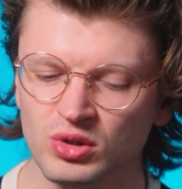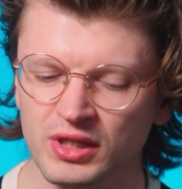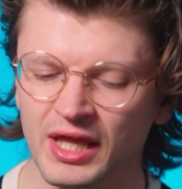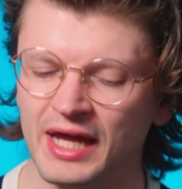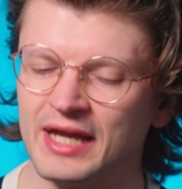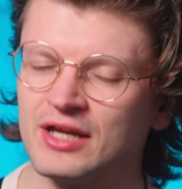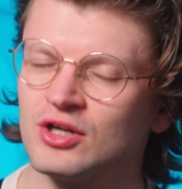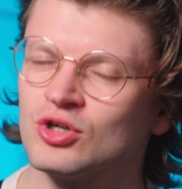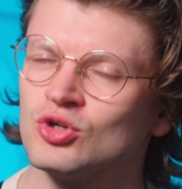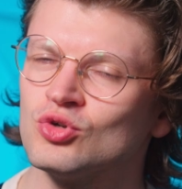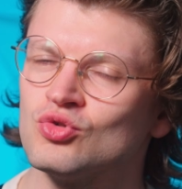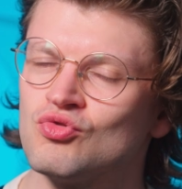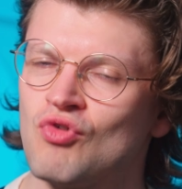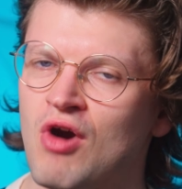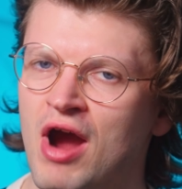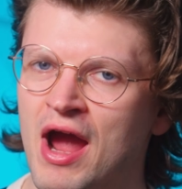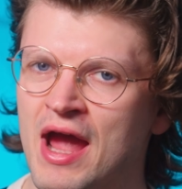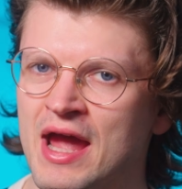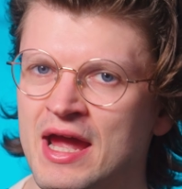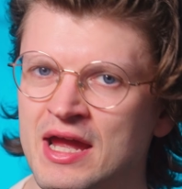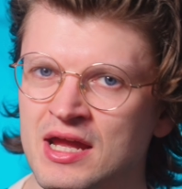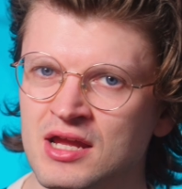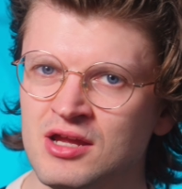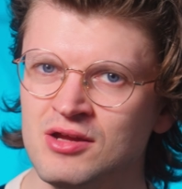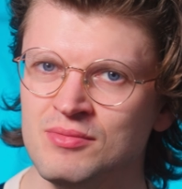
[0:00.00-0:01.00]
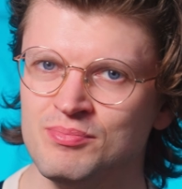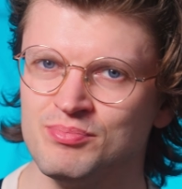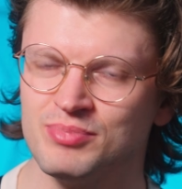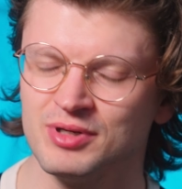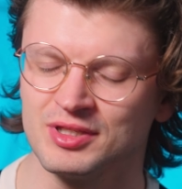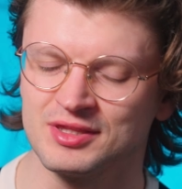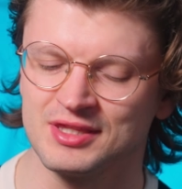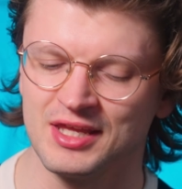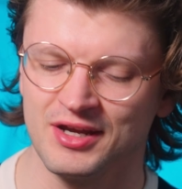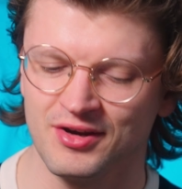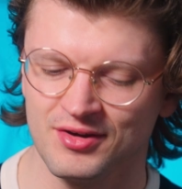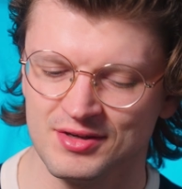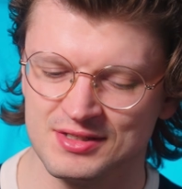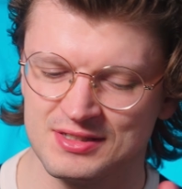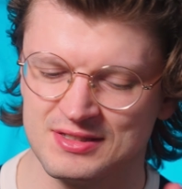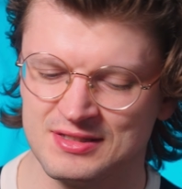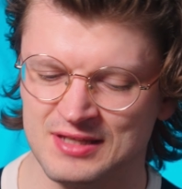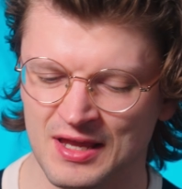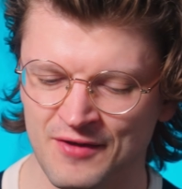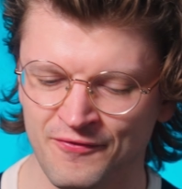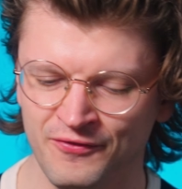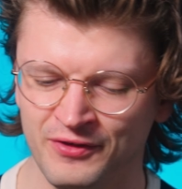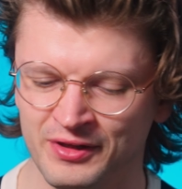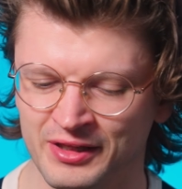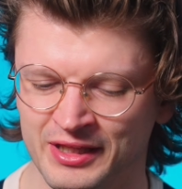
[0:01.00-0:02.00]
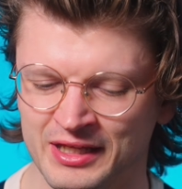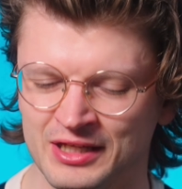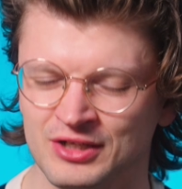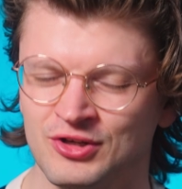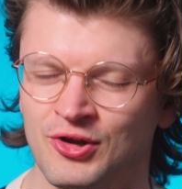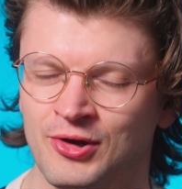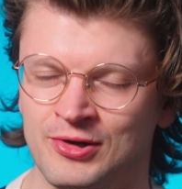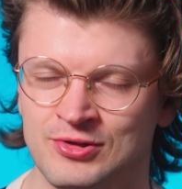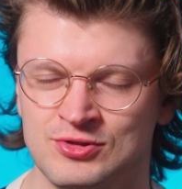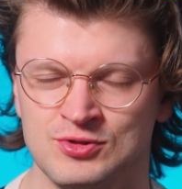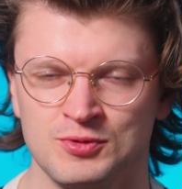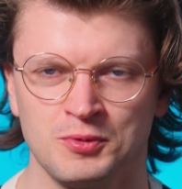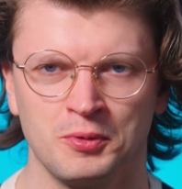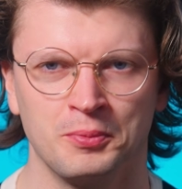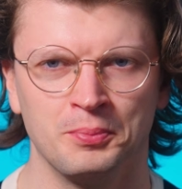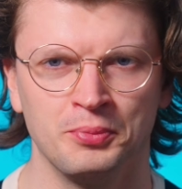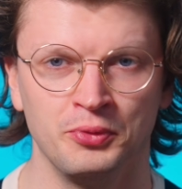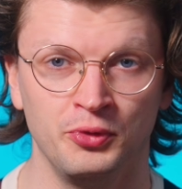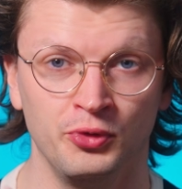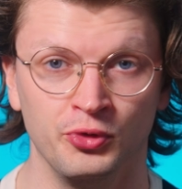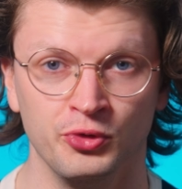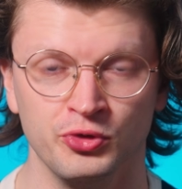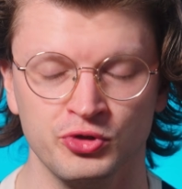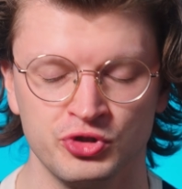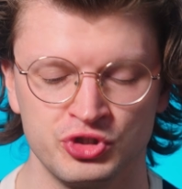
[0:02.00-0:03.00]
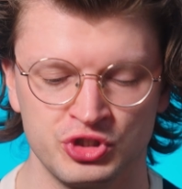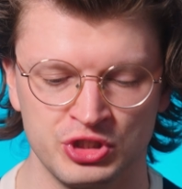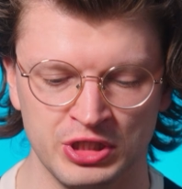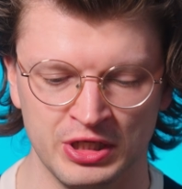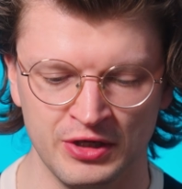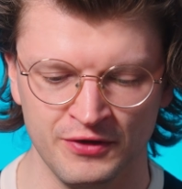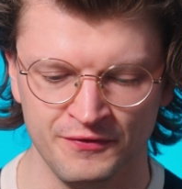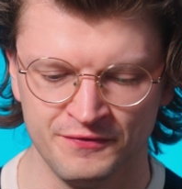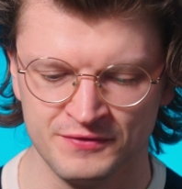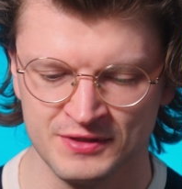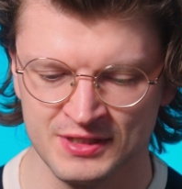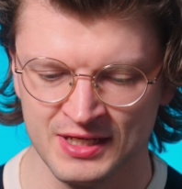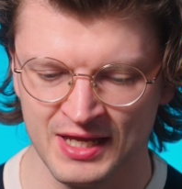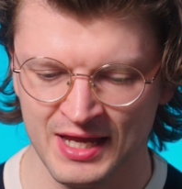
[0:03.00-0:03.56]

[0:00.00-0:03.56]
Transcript: like grey, but there is definitely a noticeable blue shift.